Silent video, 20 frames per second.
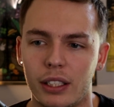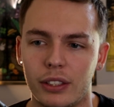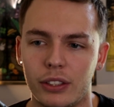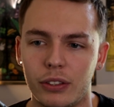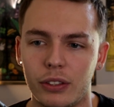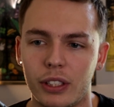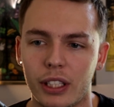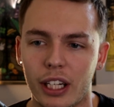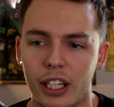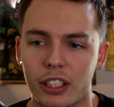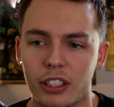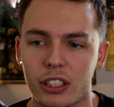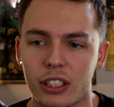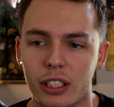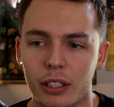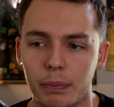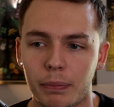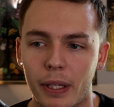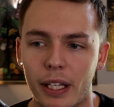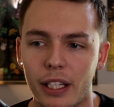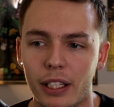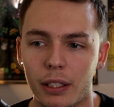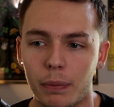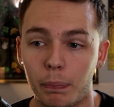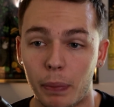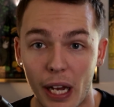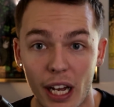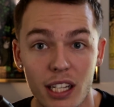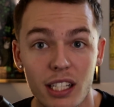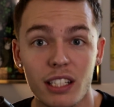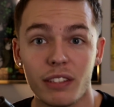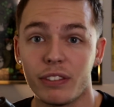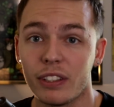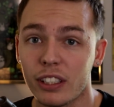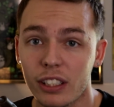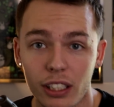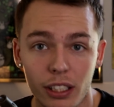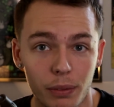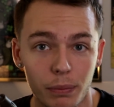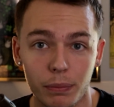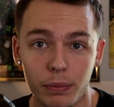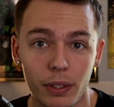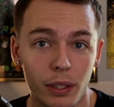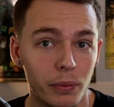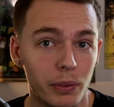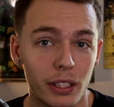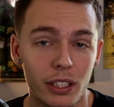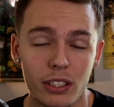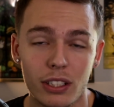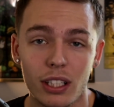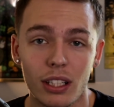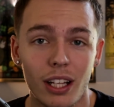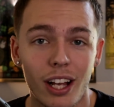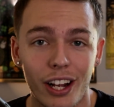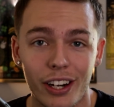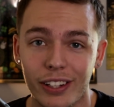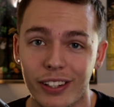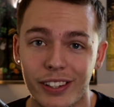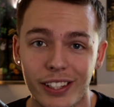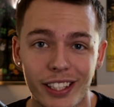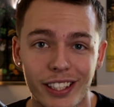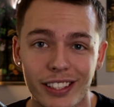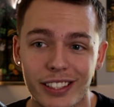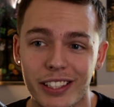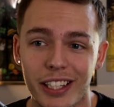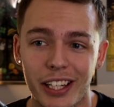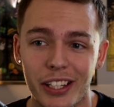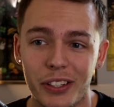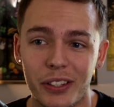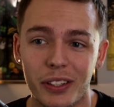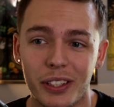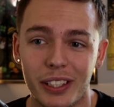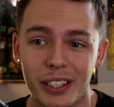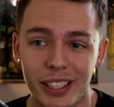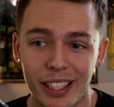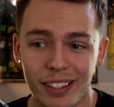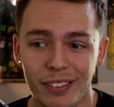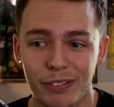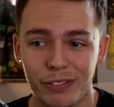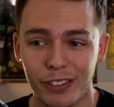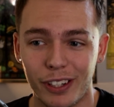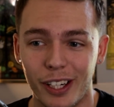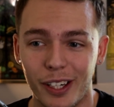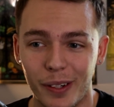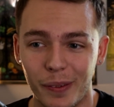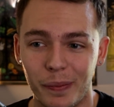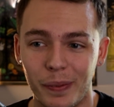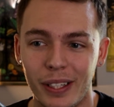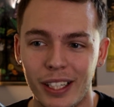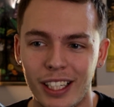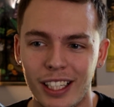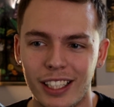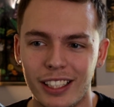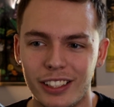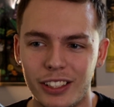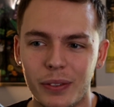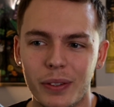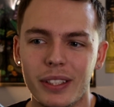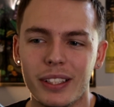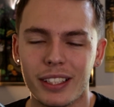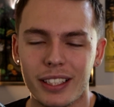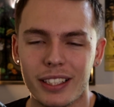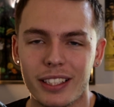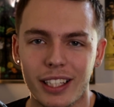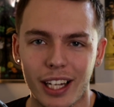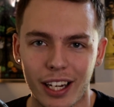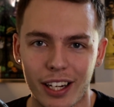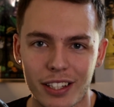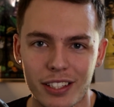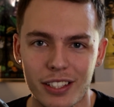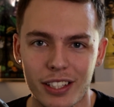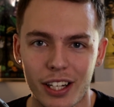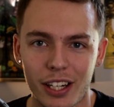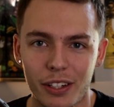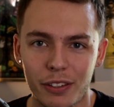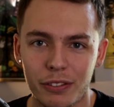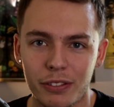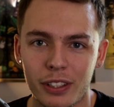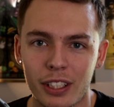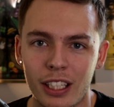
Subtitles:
you can actually make passive income. I mean, there's a lot of things that you can get from doing this kind of stuff.